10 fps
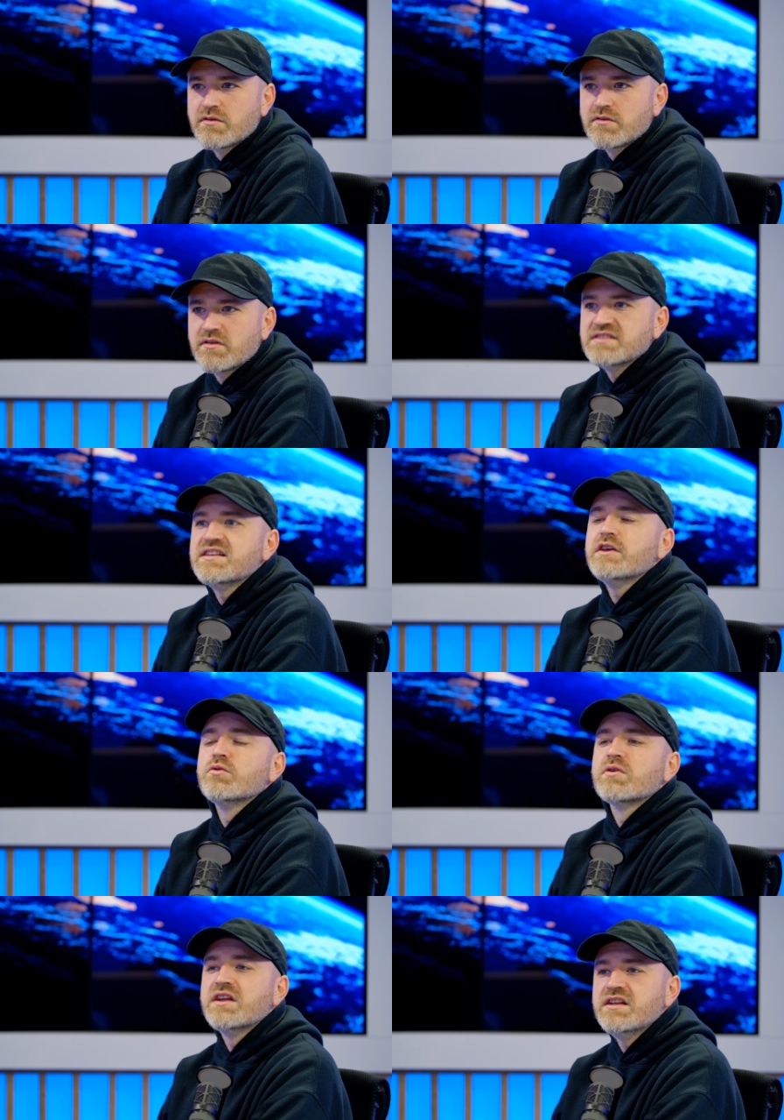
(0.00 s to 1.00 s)
Let's say you
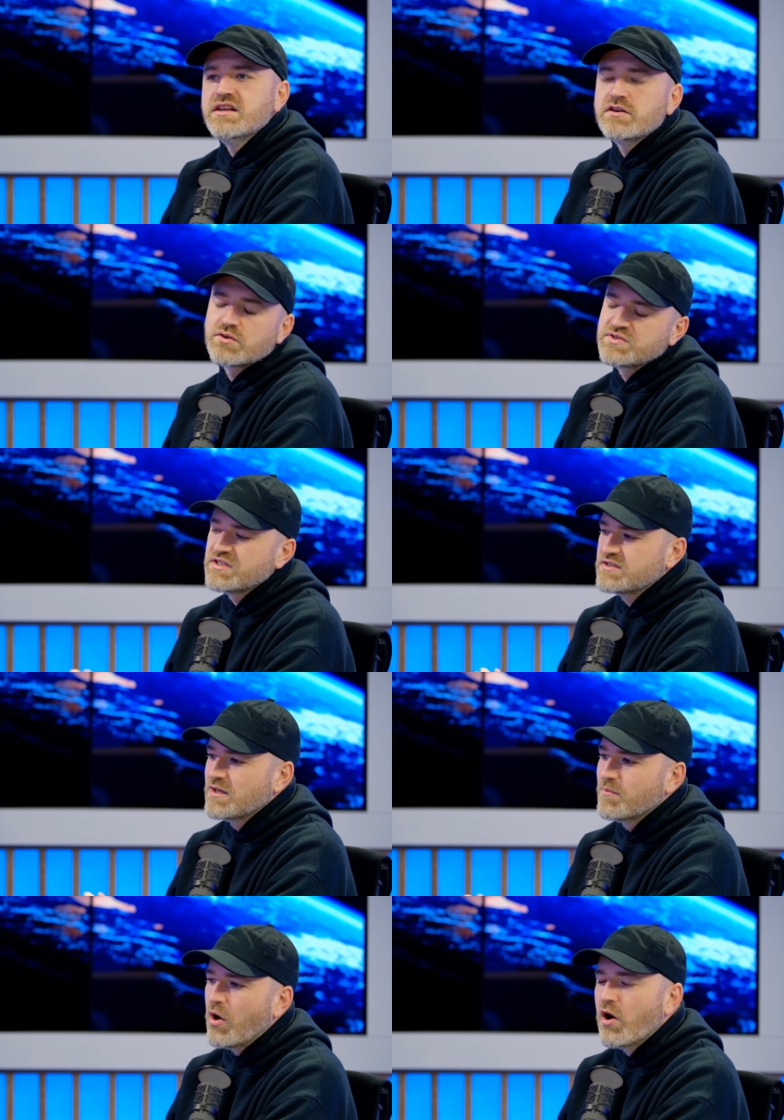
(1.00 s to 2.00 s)
were in the
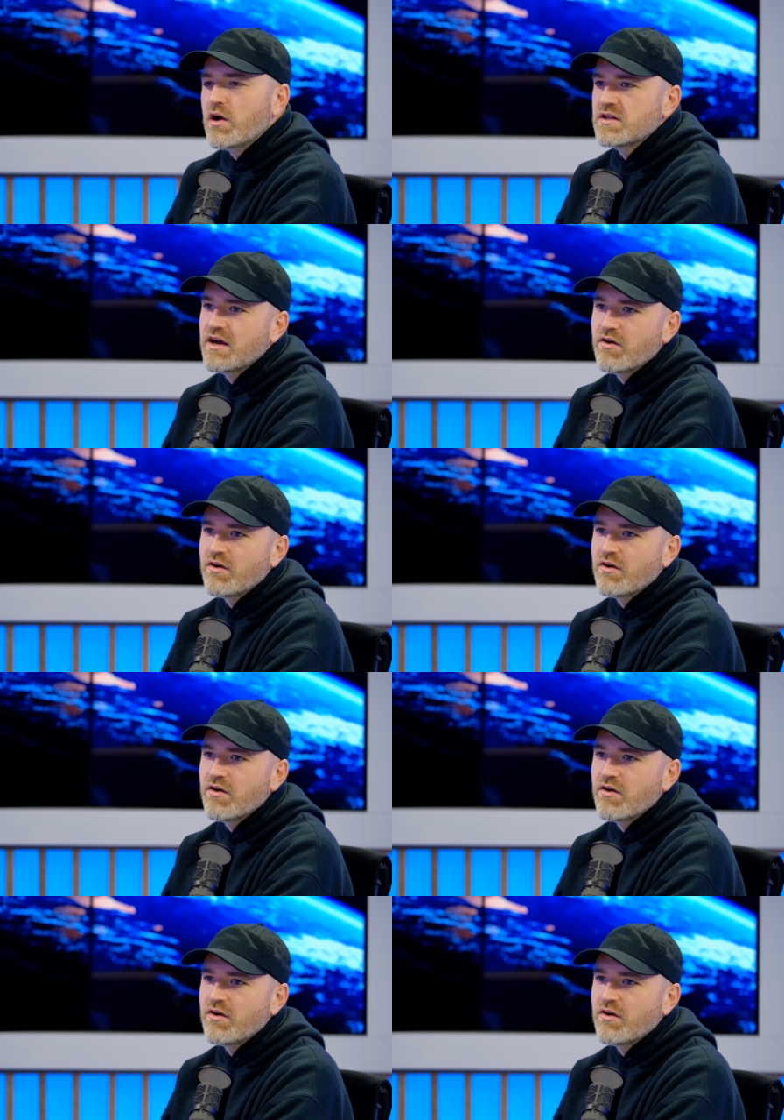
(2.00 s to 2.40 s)
ecosystem, all out,